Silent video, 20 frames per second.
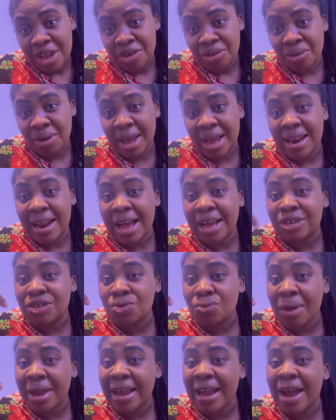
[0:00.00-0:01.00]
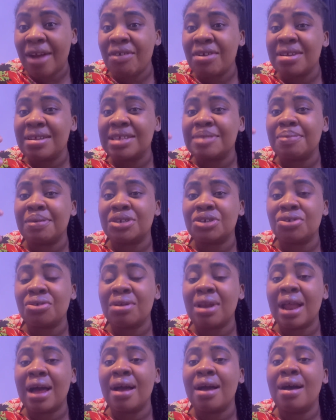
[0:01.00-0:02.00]
You can as well carry this
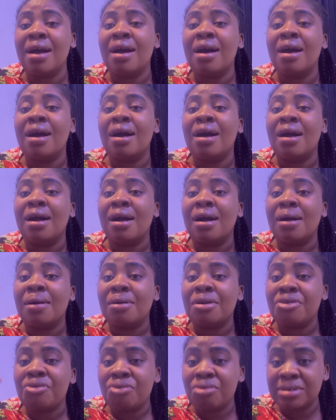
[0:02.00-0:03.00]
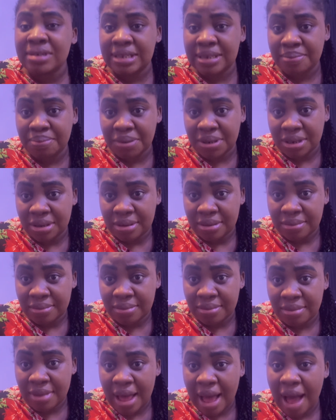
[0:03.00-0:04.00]
particular recipe
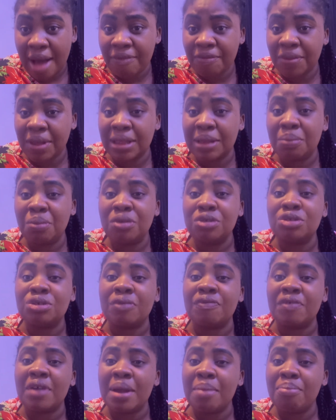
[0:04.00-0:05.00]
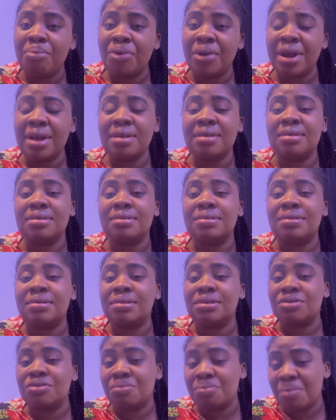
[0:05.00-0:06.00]
after the month of April
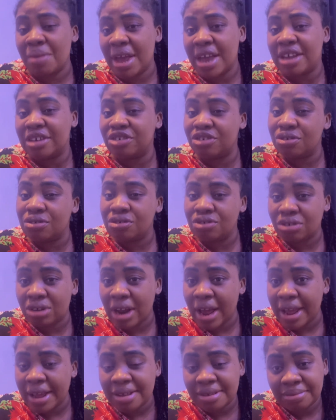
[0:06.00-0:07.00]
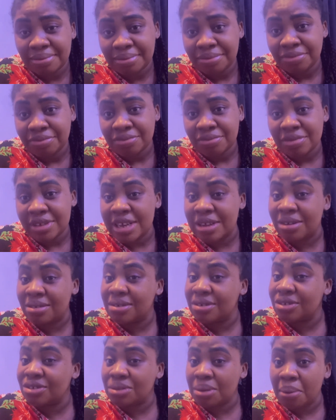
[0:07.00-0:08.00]
till May, June, July. It
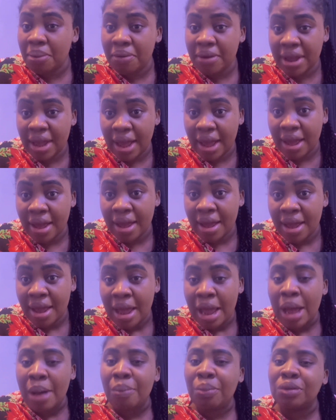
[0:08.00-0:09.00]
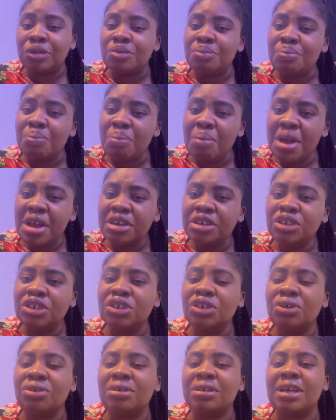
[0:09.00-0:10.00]
doesn't stop here, but make
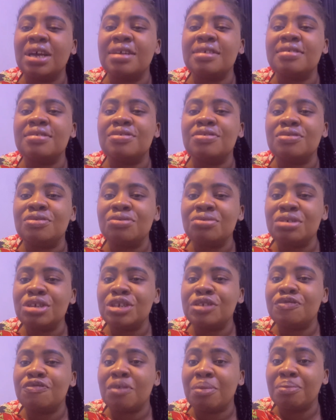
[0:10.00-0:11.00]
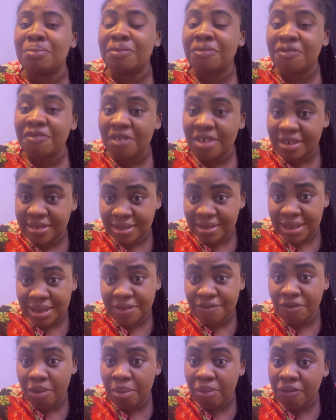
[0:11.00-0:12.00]
sure that you do it from first,
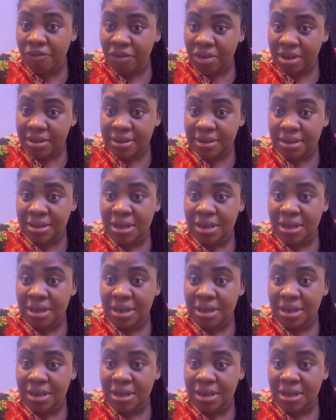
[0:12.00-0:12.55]
starting from first